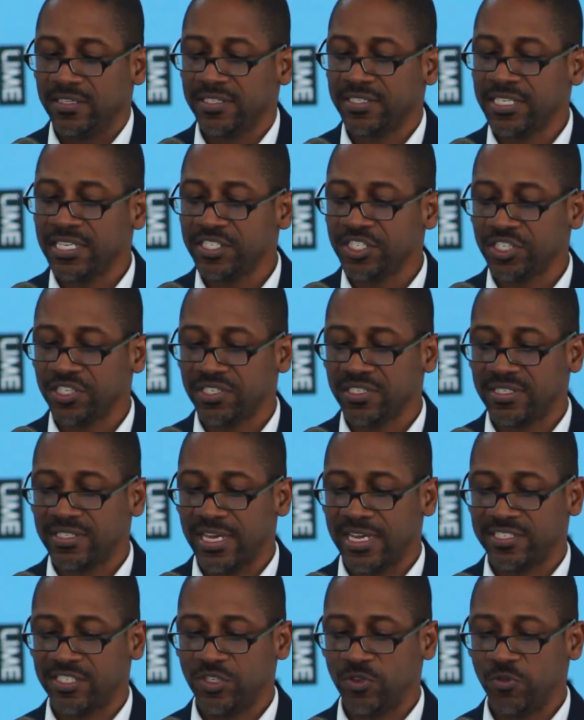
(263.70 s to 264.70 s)
Teachers
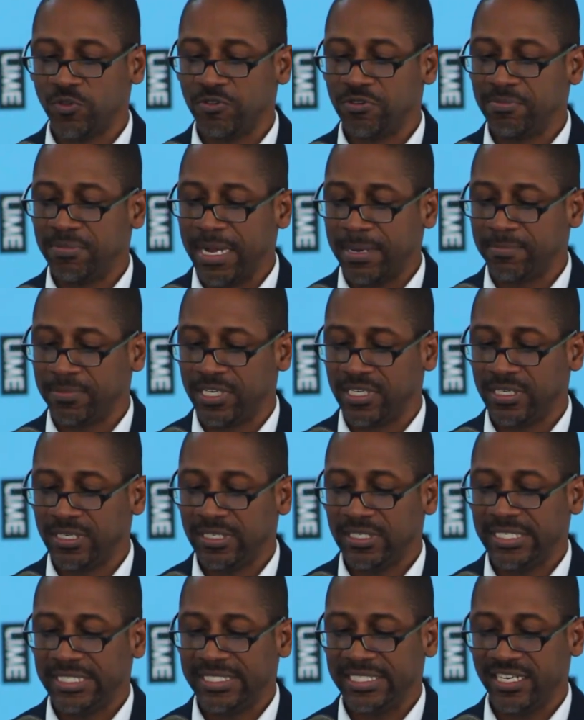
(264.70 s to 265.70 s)
that you remember
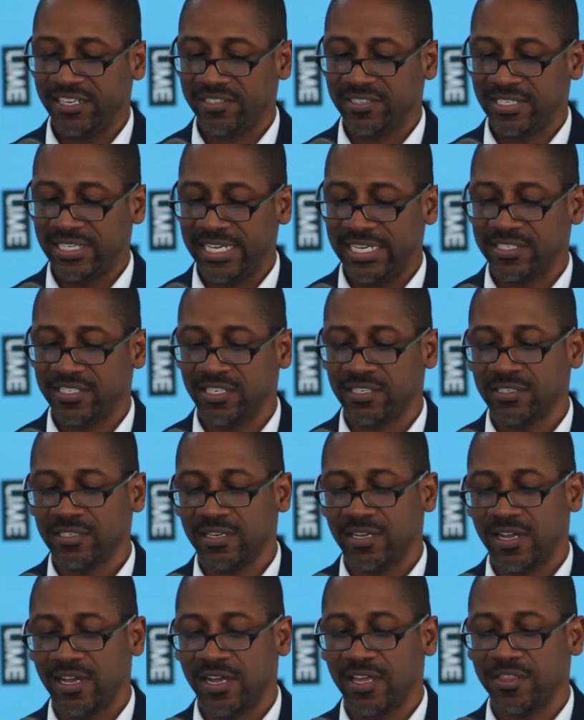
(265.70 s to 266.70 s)
years later
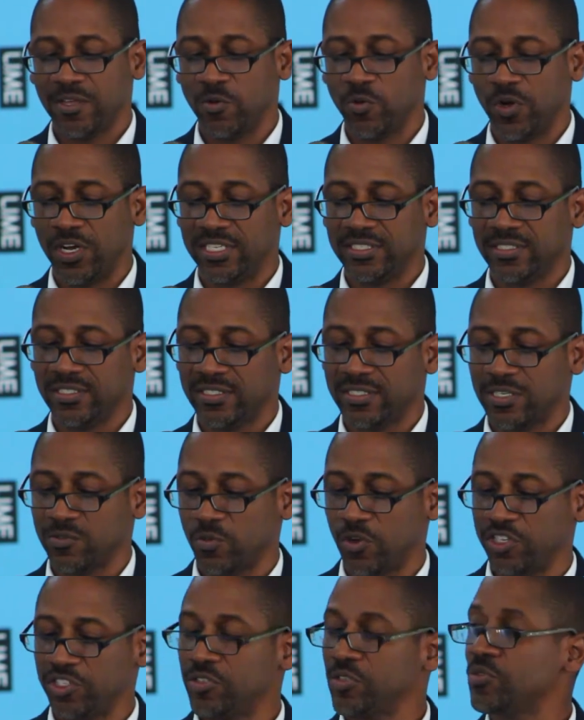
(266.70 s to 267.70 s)
are the ones
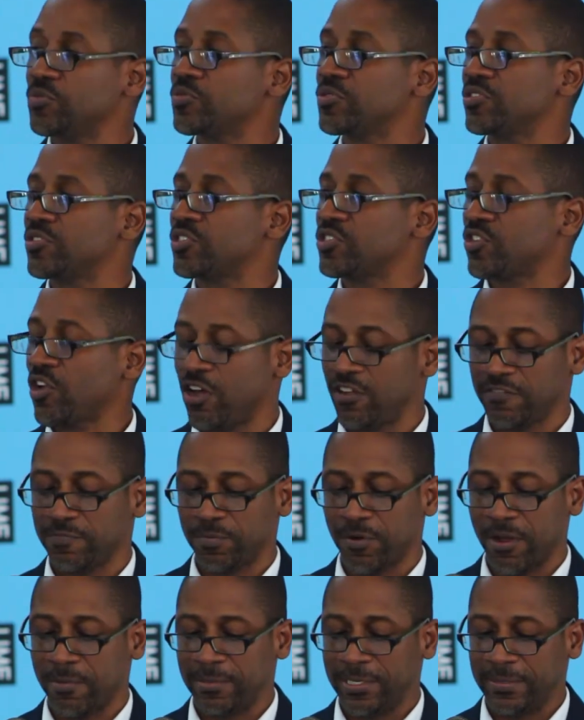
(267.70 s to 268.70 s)
that want you to
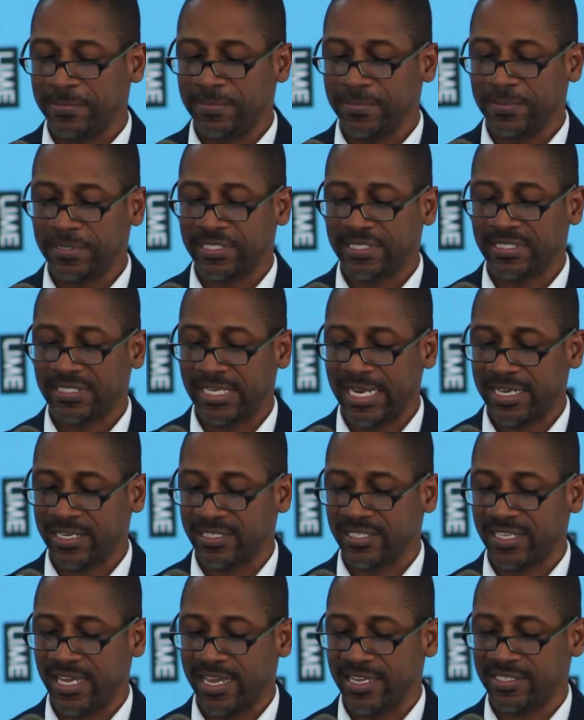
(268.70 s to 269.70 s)
solve problems like
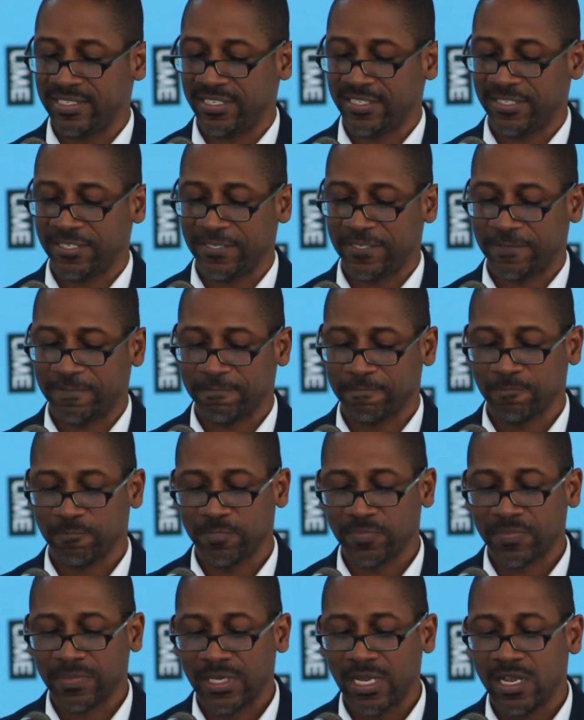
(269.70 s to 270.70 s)
a scientist,
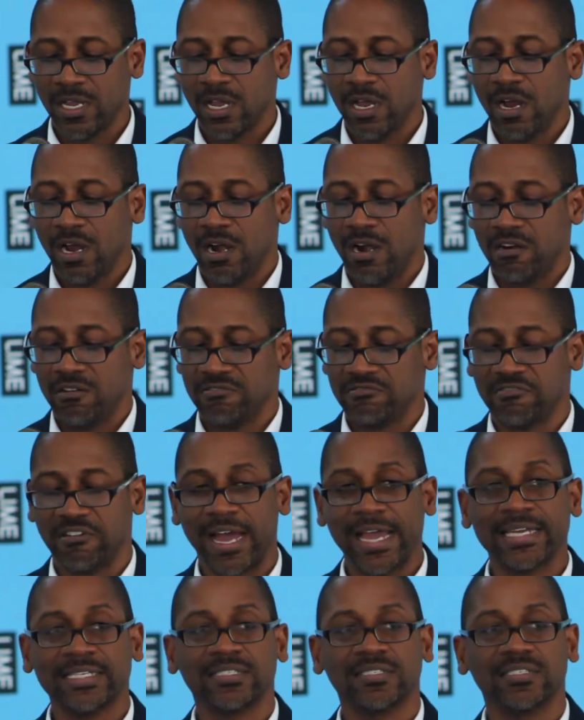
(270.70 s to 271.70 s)

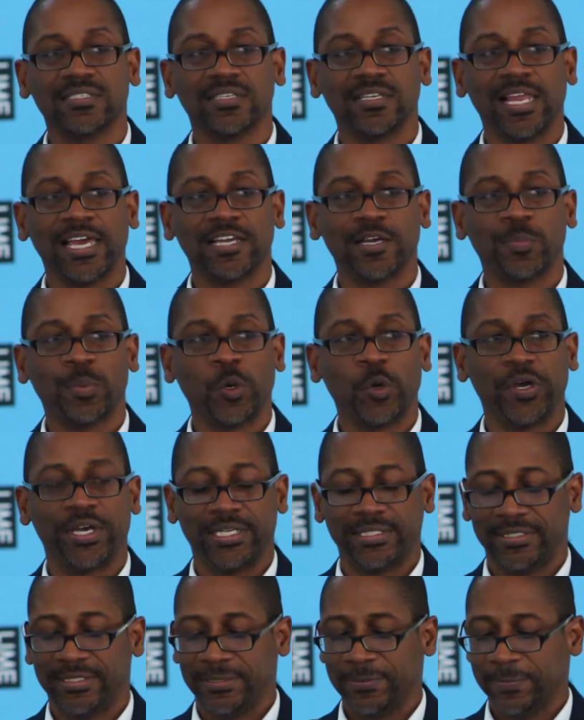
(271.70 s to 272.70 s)
write like a
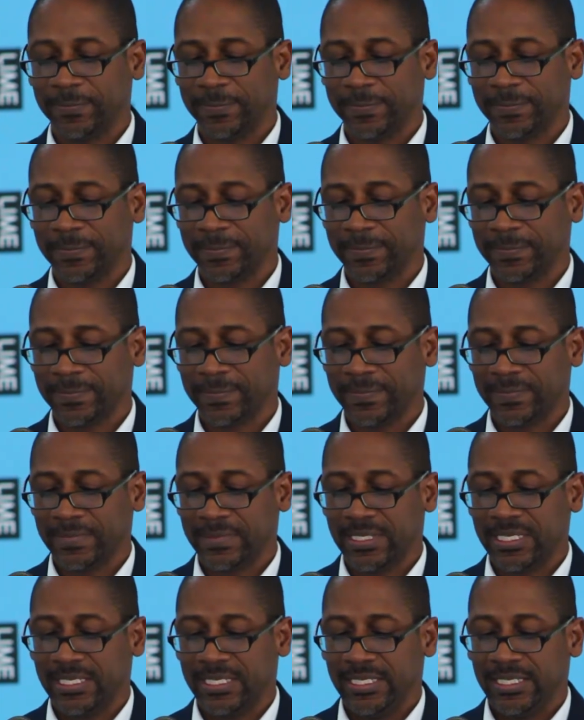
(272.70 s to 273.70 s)
poet,
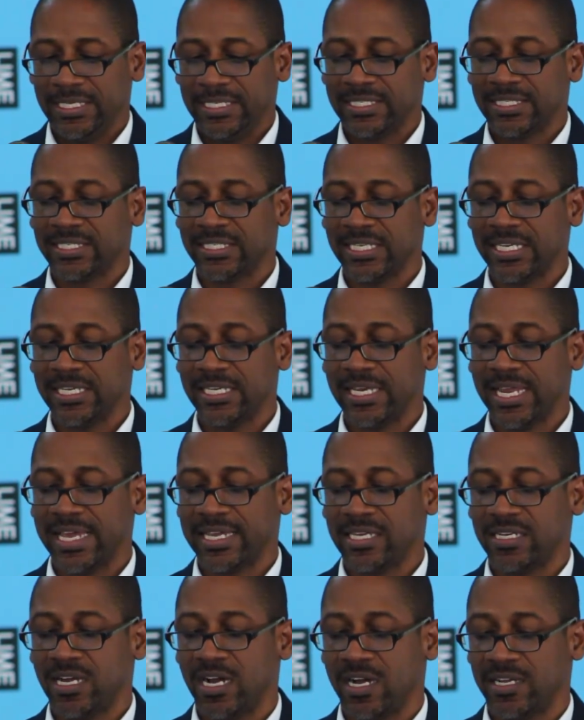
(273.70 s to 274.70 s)
see
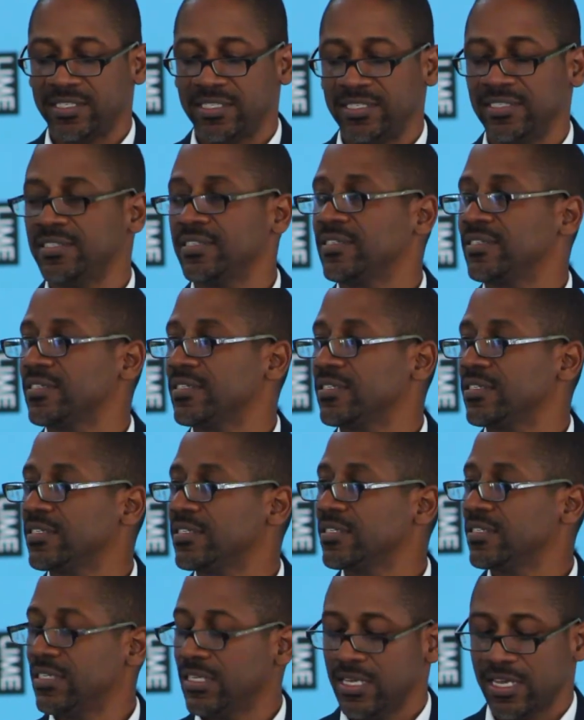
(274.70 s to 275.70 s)
like an artist,
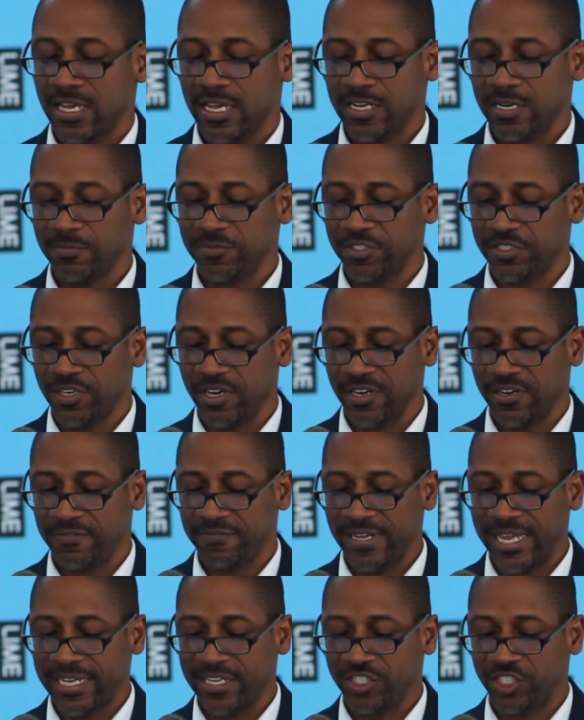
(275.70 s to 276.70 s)
and
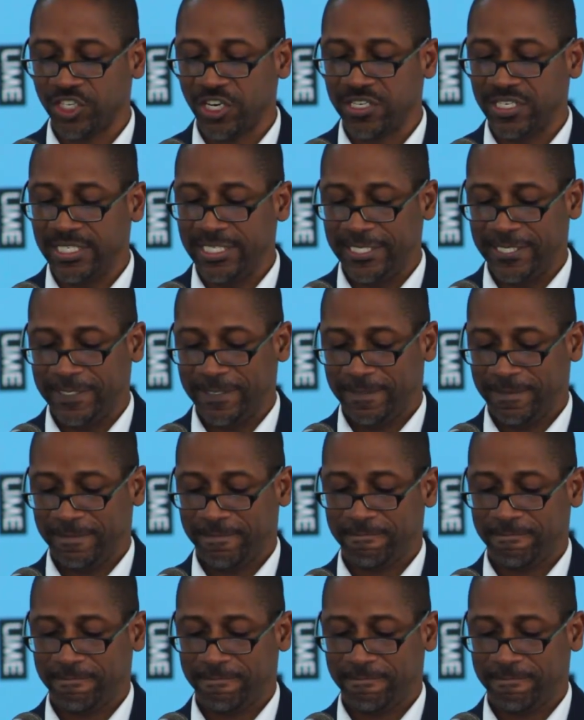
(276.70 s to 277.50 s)
observe like a journalist."